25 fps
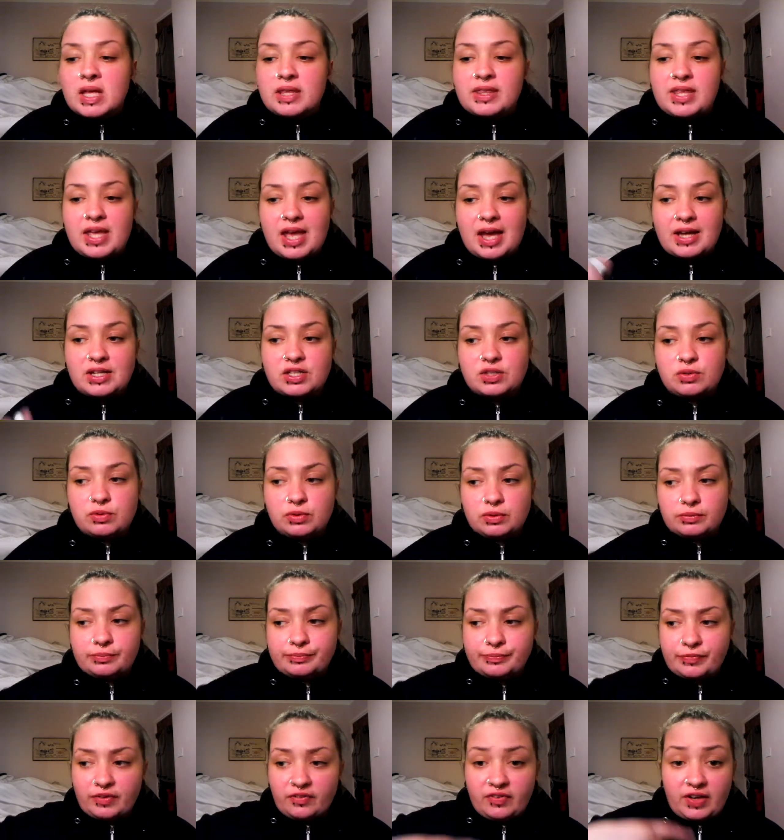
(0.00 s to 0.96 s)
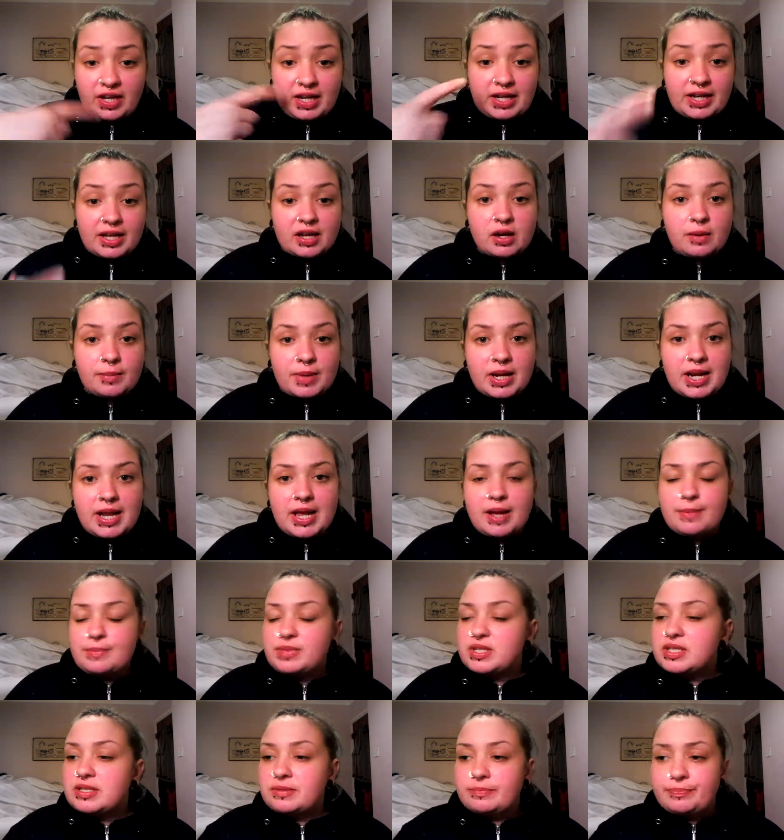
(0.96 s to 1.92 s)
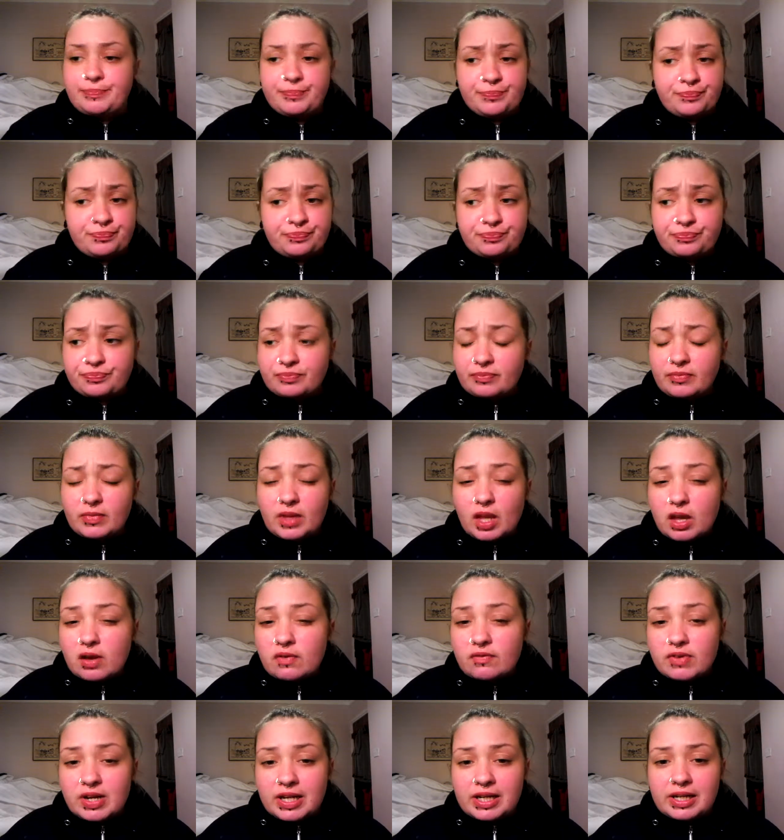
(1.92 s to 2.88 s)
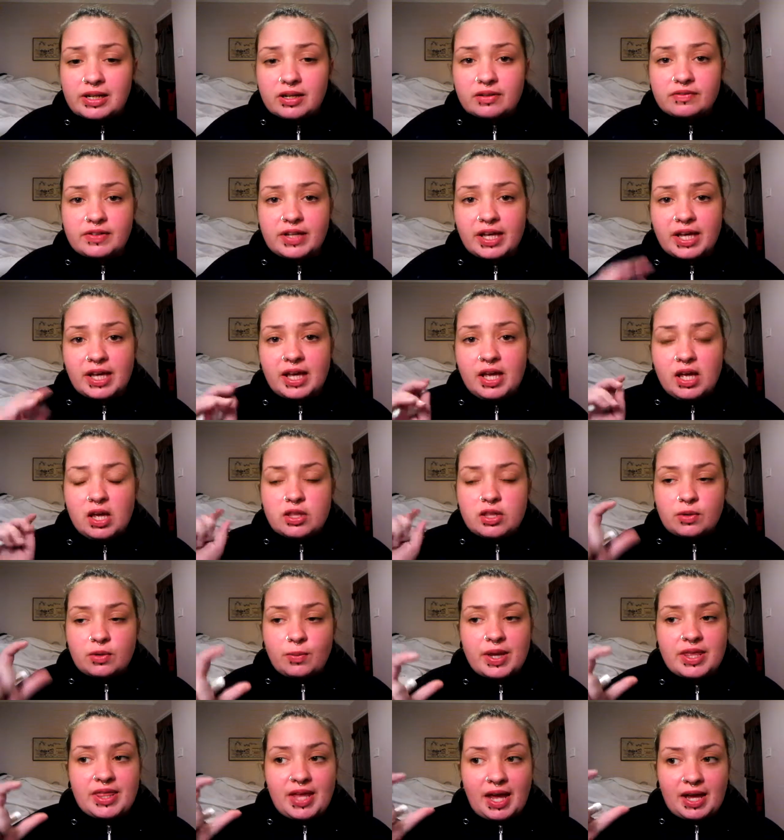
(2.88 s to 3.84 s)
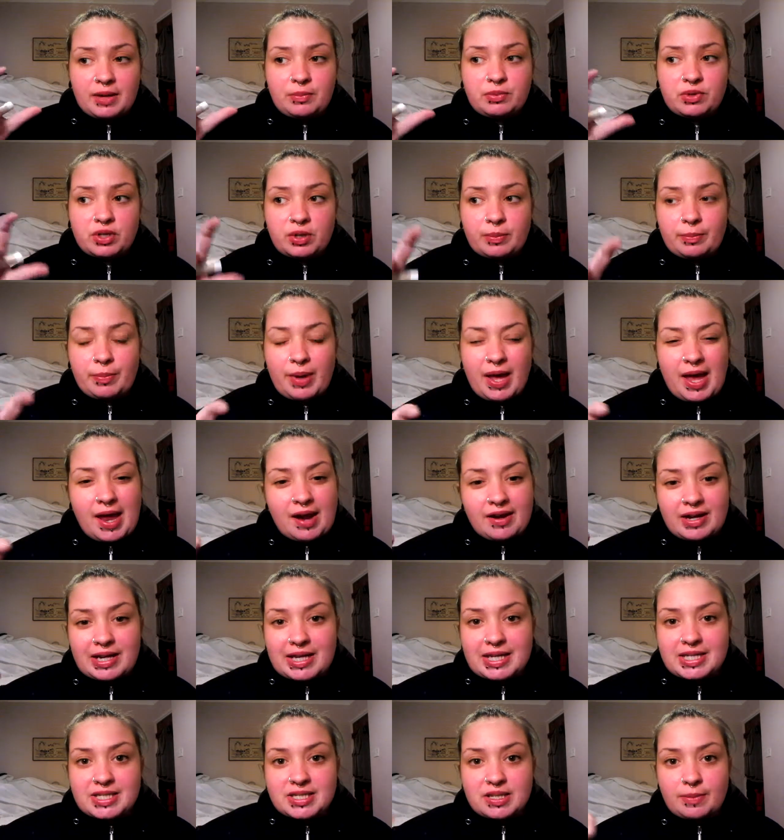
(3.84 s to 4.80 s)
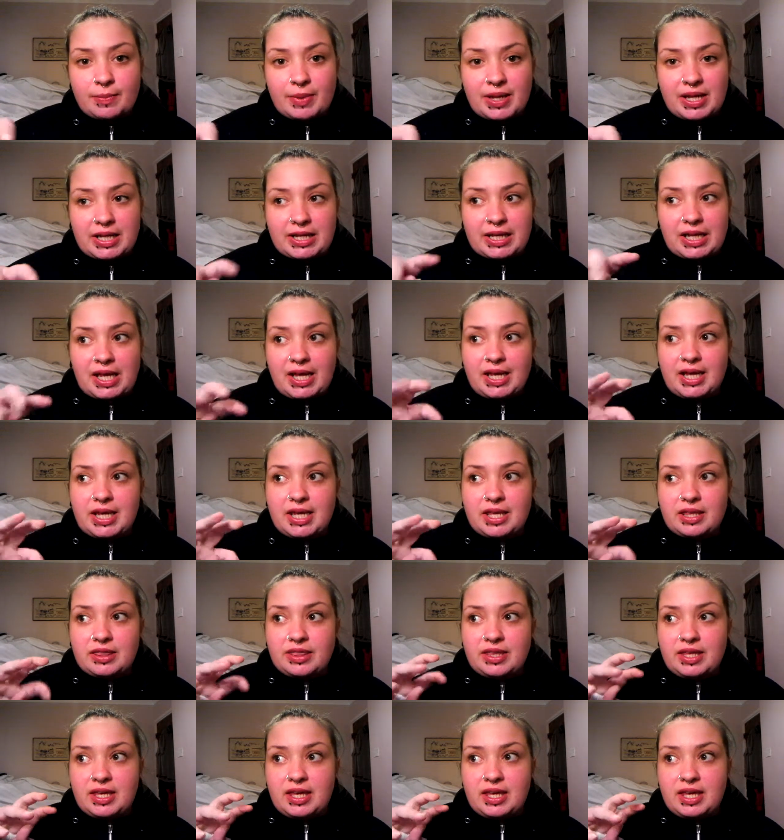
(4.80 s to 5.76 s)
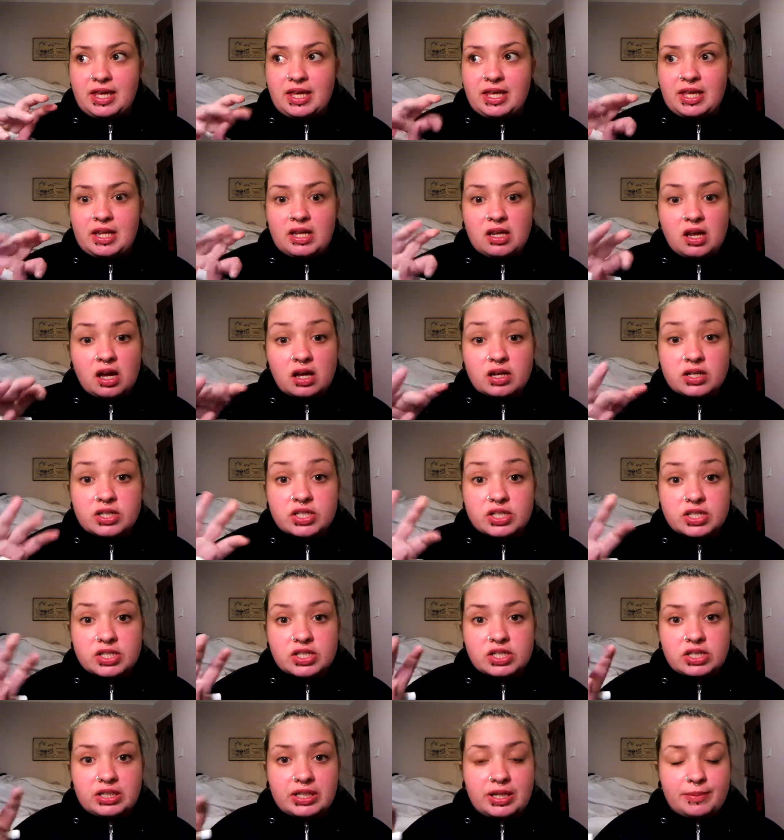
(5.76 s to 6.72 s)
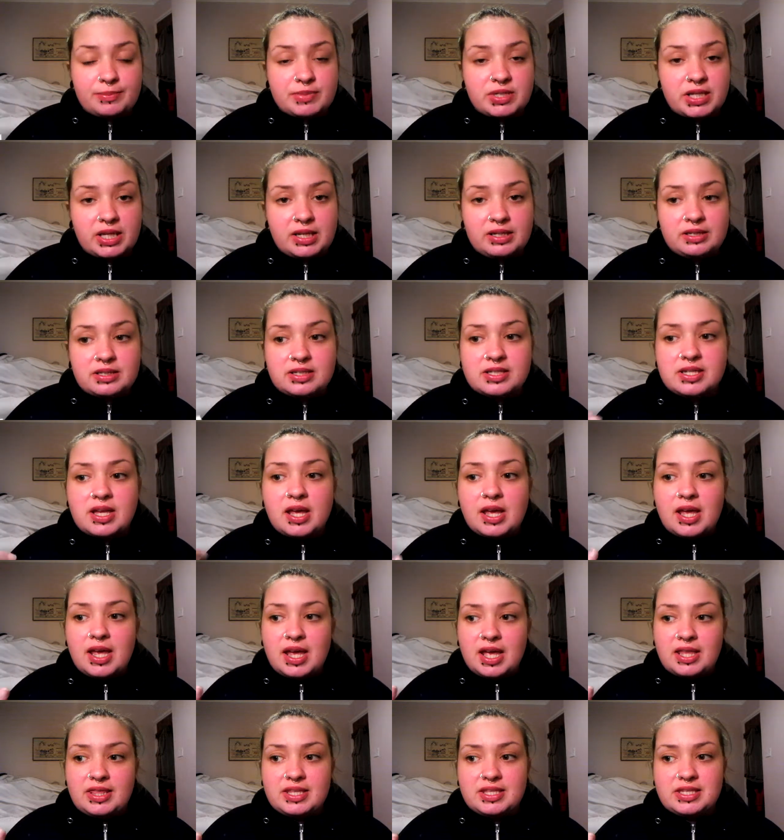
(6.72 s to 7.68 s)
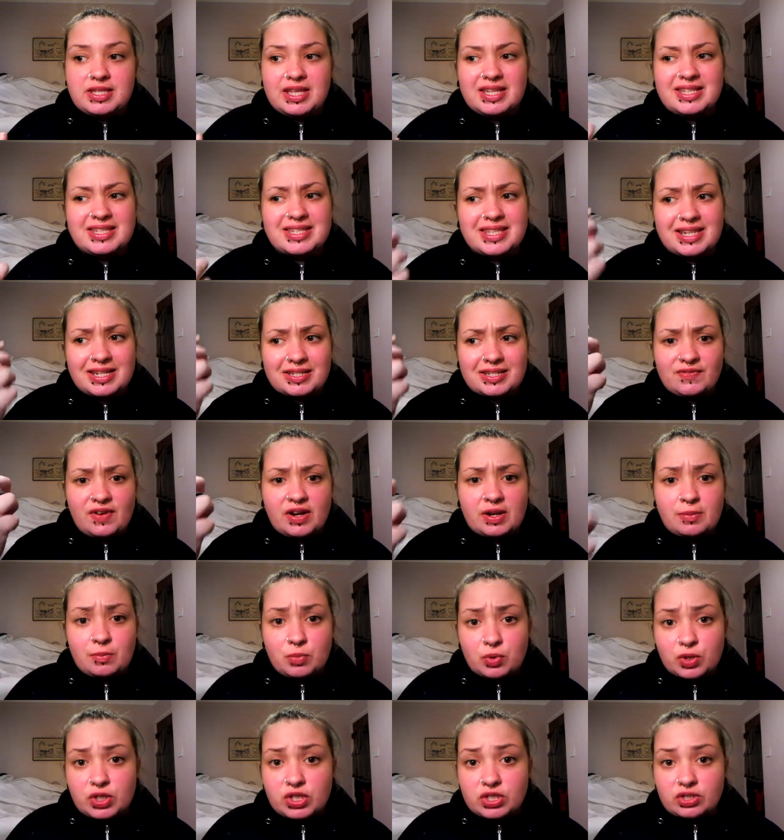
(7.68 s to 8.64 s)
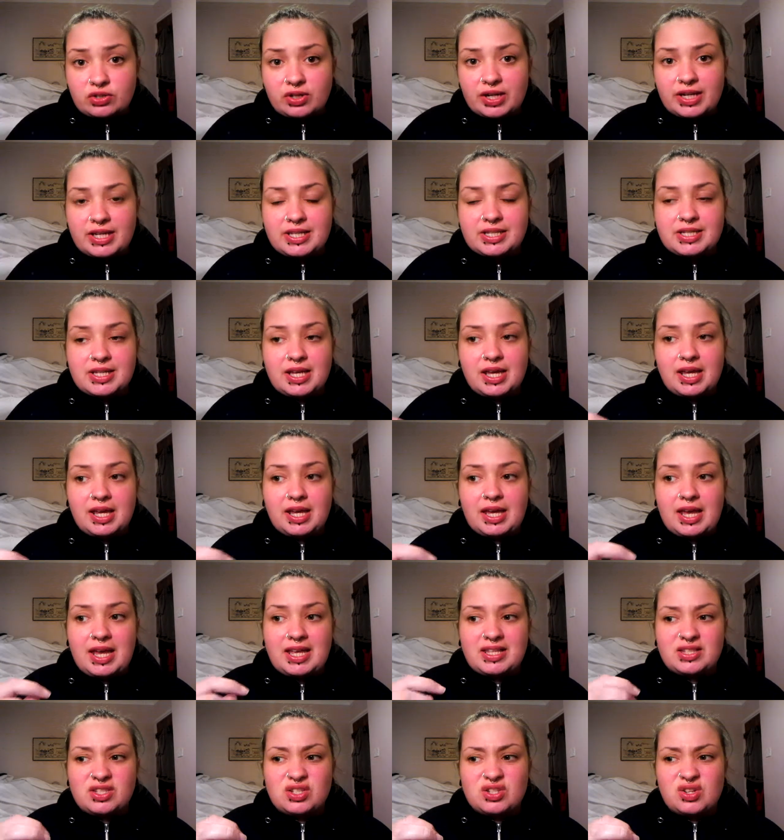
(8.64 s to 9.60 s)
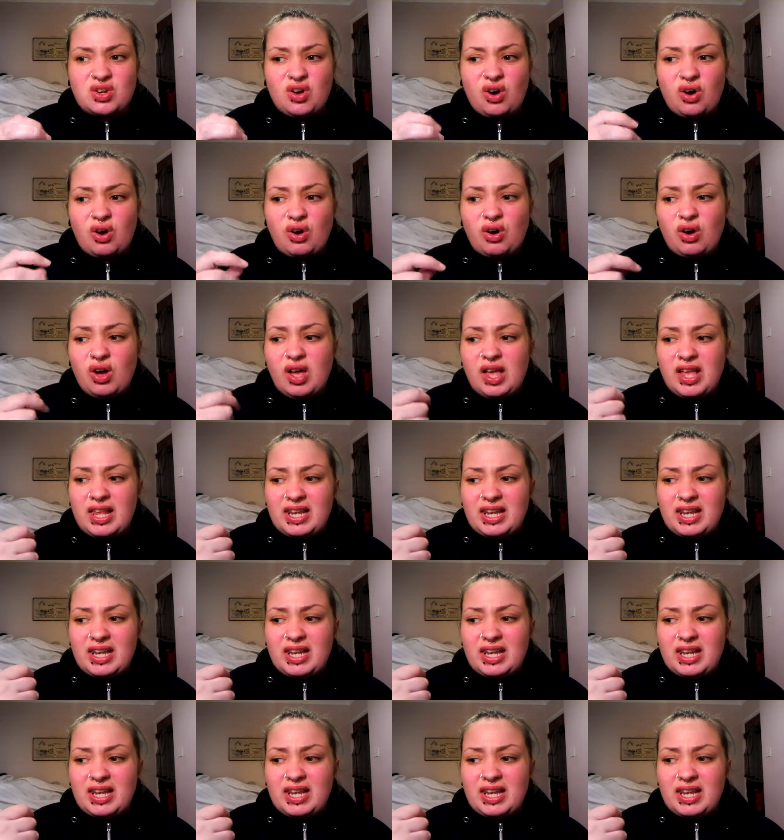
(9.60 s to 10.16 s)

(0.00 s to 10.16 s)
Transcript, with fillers: The actual feeling on my lips, really lovely. The way that I would compare it is a bit like the Lush lip tints in the sense that it's very moisturising. It's not